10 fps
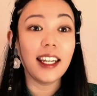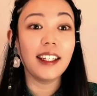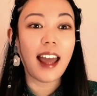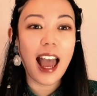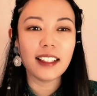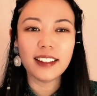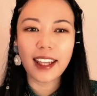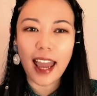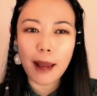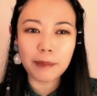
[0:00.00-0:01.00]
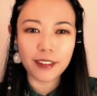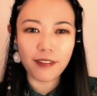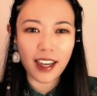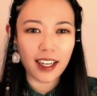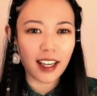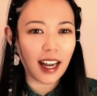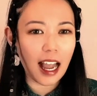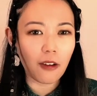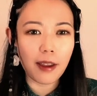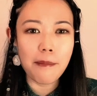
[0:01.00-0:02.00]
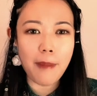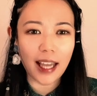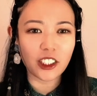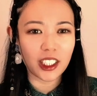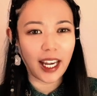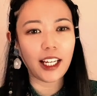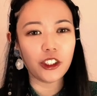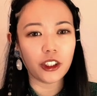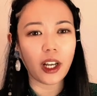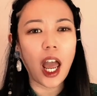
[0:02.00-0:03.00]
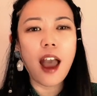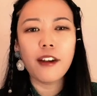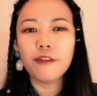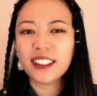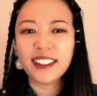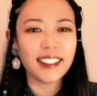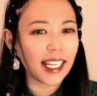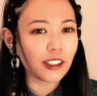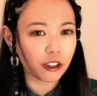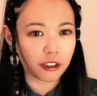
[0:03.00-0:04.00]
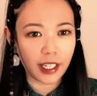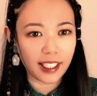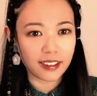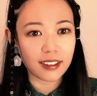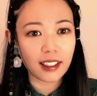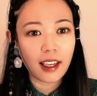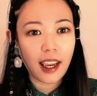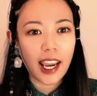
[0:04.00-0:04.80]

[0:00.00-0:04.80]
It has captivated our imagination for centuries,